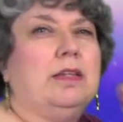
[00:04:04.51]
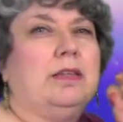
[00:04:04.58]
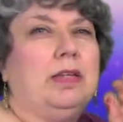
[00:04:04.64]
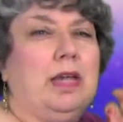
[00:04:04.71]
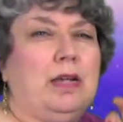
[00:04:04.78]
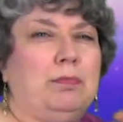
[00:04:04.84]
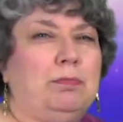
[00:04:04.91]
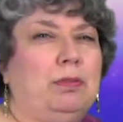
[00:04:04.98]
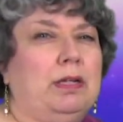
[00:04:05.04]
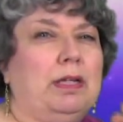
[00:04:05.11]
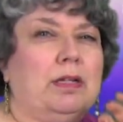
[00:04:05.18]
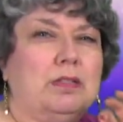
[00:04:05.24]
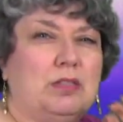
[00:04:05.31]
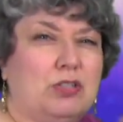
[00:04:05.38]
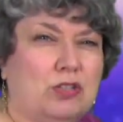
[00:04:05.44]
the
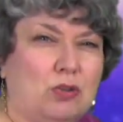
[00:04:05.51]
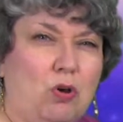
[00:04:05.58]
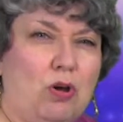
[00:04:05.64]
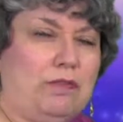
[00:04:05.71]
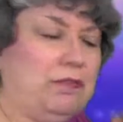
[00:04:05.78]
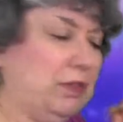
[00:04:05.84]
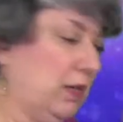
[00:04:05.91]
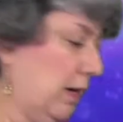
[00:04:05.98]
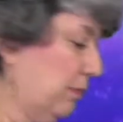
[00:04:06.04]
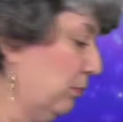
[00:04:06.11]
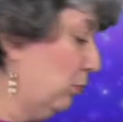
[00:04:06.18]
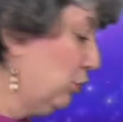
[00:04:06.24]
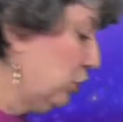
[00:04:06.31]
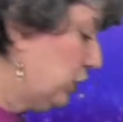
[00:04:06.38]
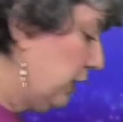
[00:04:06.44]
eggplant is soft, not
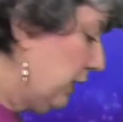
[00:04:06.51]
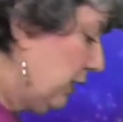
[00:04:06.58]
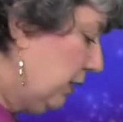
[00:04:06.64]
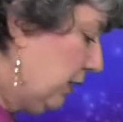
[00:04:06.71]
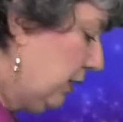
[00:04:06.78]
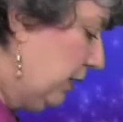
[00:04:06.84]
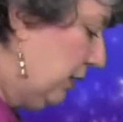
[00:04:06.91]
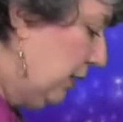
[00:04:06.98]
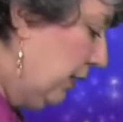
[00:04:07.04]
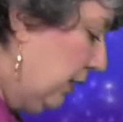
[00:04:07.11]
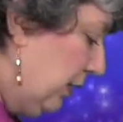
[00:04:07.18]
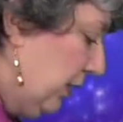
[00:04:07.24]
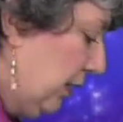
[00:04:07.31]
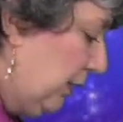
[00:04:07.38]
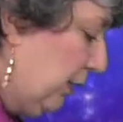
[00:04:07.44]
mushy,
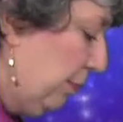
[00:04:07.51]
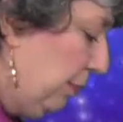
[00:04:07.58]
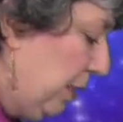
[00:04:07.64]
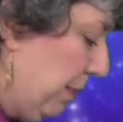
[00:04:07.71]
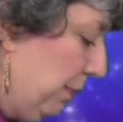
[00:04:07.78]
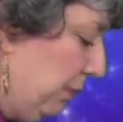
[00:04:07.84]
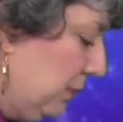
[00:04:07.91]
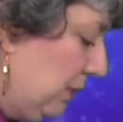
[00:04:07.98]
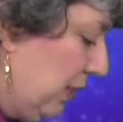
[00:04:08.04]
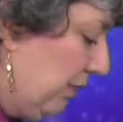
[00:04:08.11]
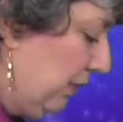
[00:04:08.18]
the peppers